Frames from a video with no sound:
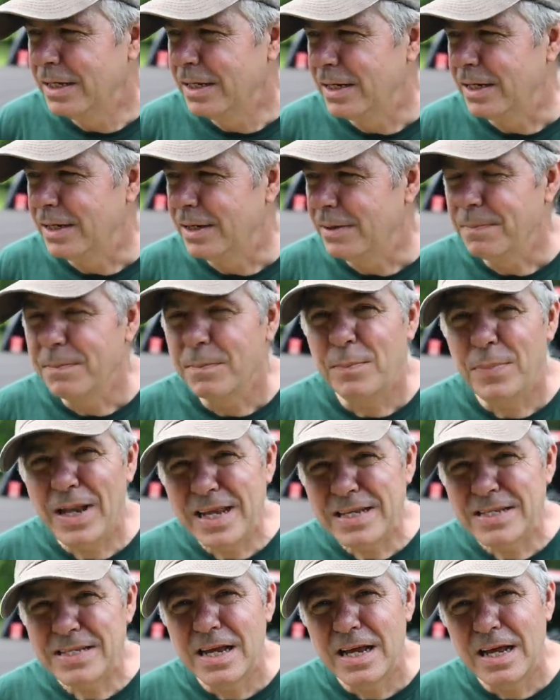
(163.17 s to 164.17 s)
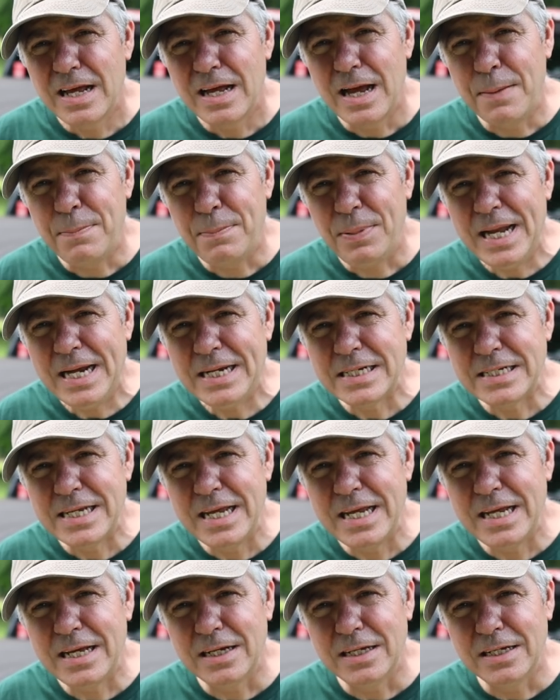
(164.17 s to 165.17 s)
Uh, plus, I plan to
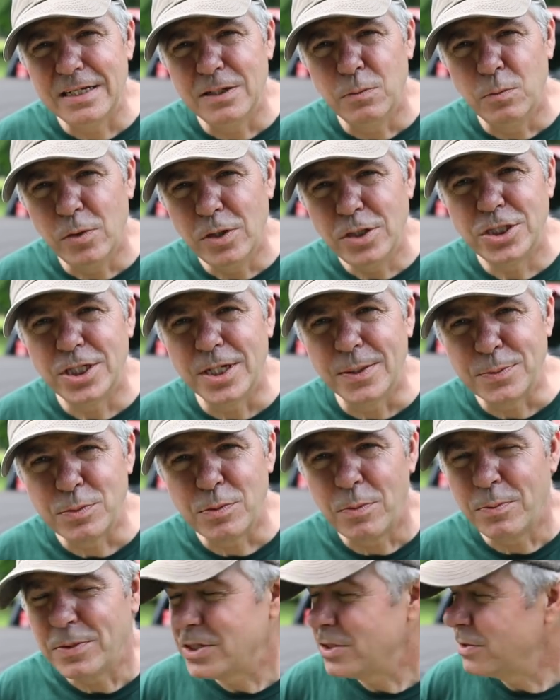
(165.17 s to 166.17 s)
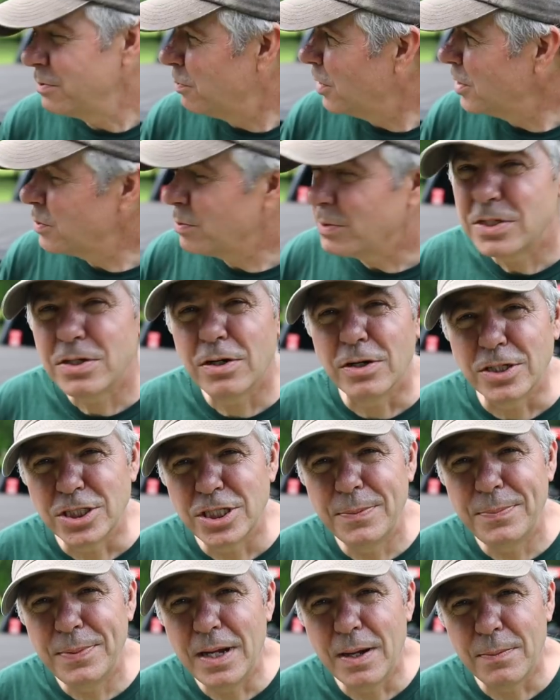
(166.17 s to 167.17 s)
take wood chips we, once we start
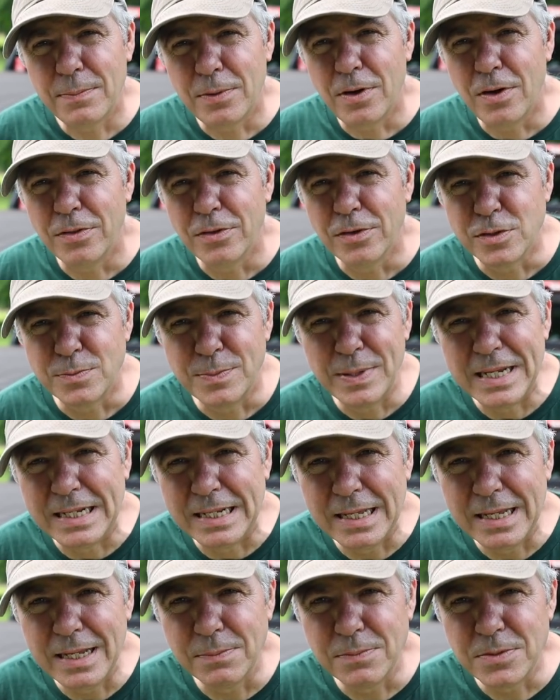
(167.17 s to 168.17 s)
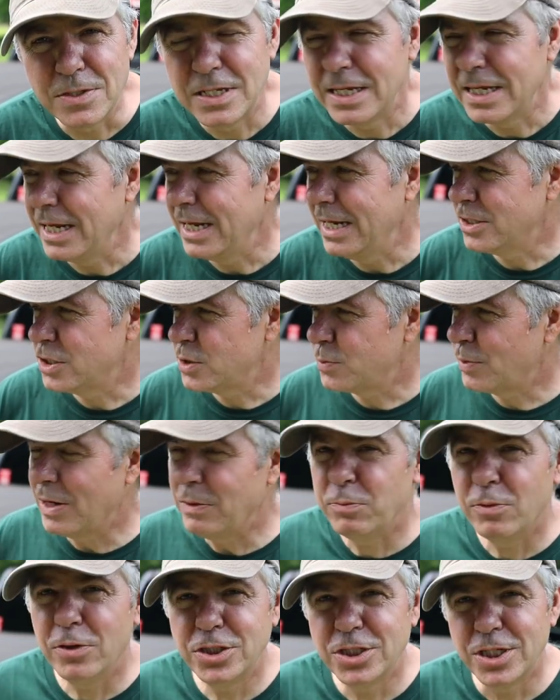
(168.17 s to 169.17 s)
chipping up all those big limbs and
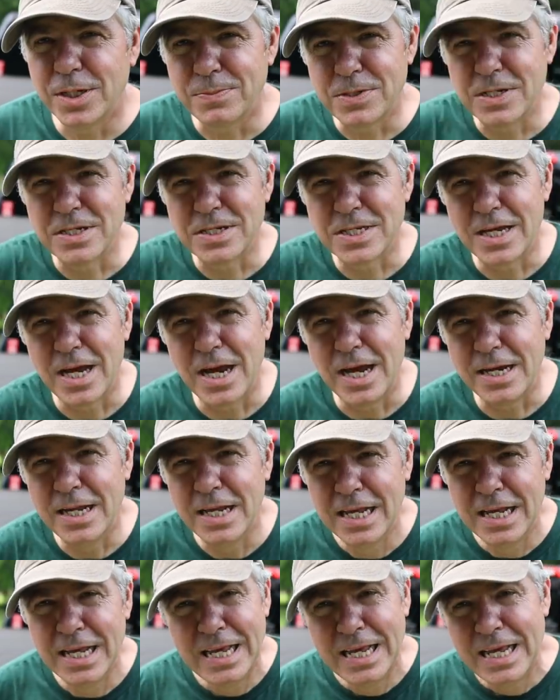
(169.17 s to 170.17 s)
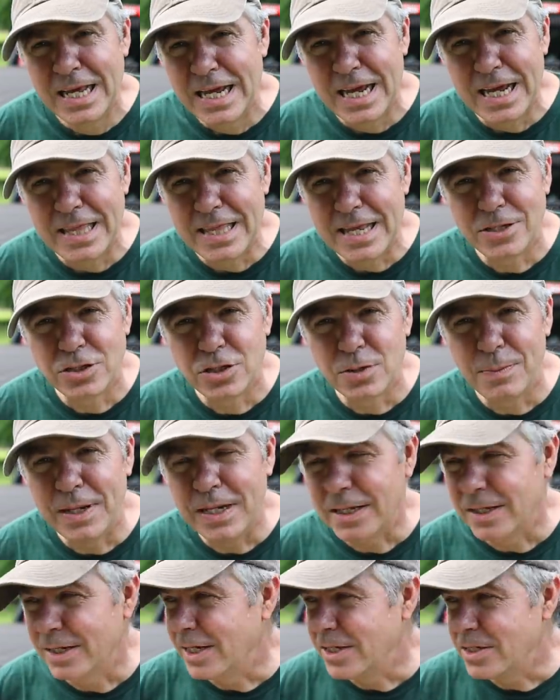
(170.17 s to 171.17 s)
spread wood chips inside. And that should
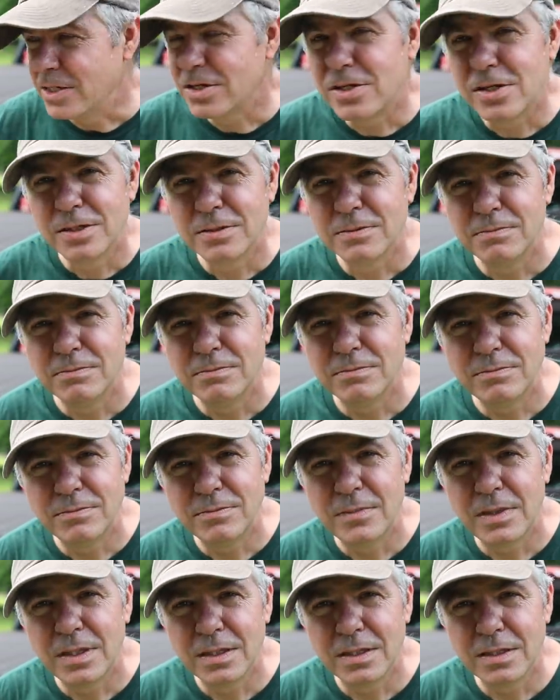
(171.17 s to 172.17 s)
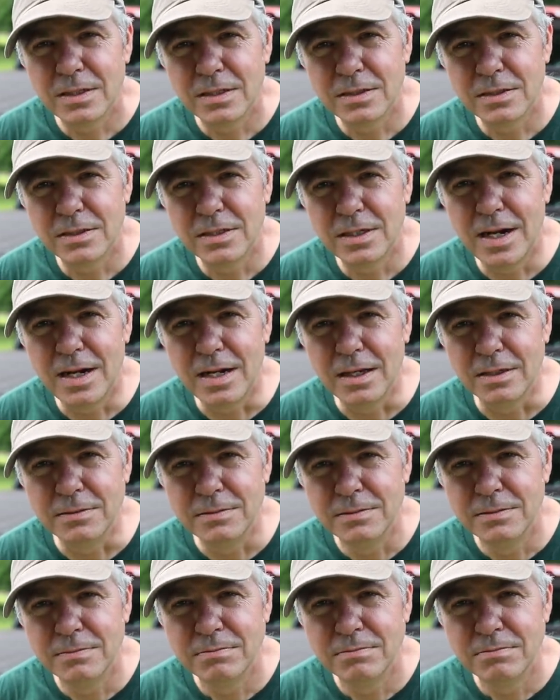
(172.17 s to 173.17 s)
make a nice kind of
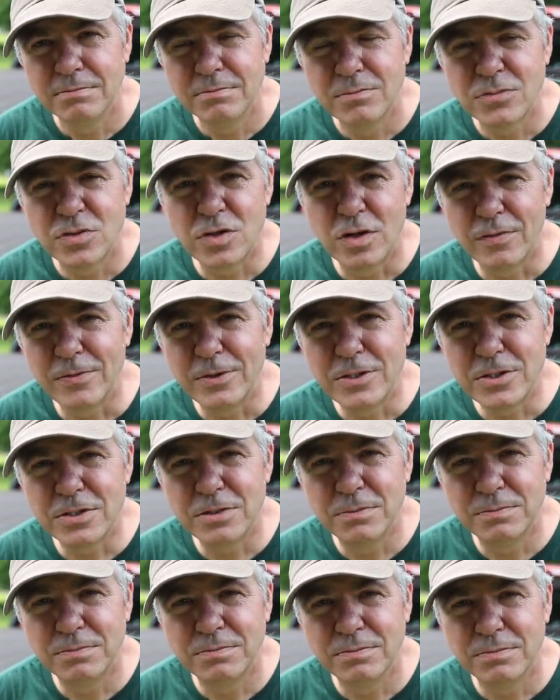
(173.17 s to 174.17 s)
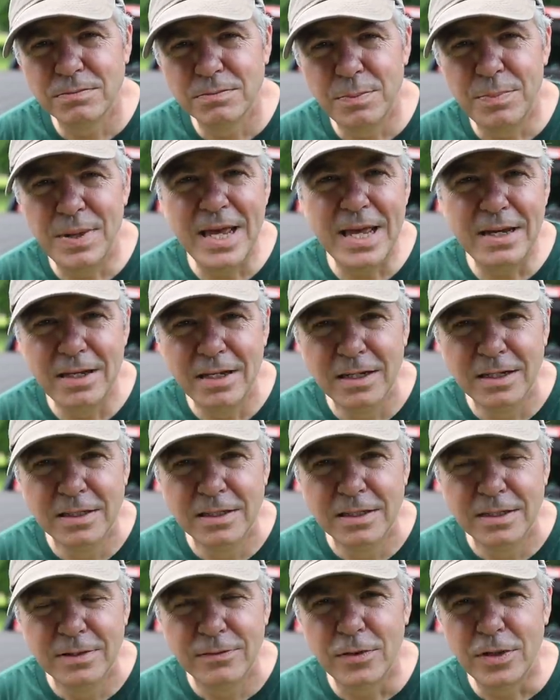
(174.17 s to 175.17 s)
surface bed
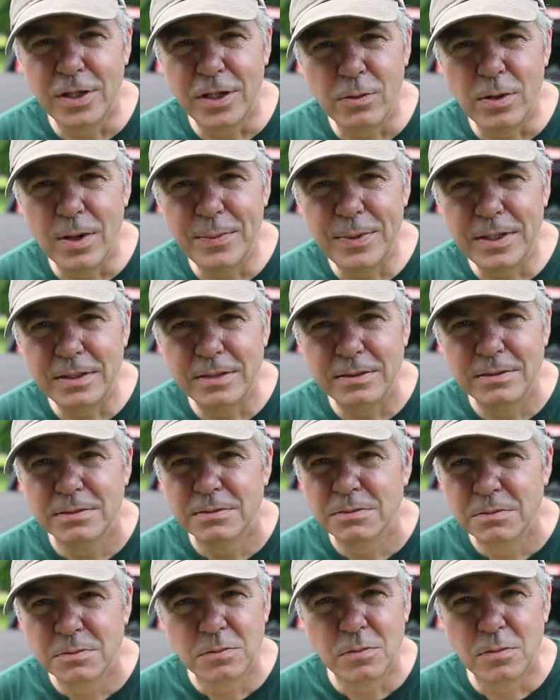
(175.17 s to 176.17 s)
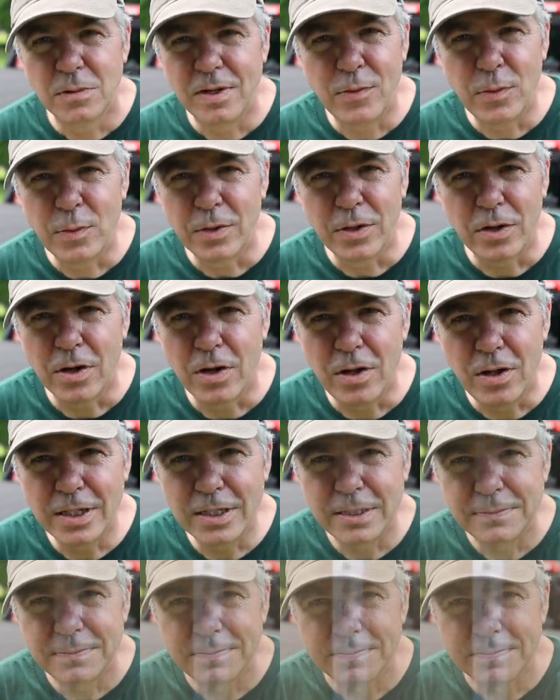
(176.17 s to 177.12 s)
for the equipment, whatever you want to call it.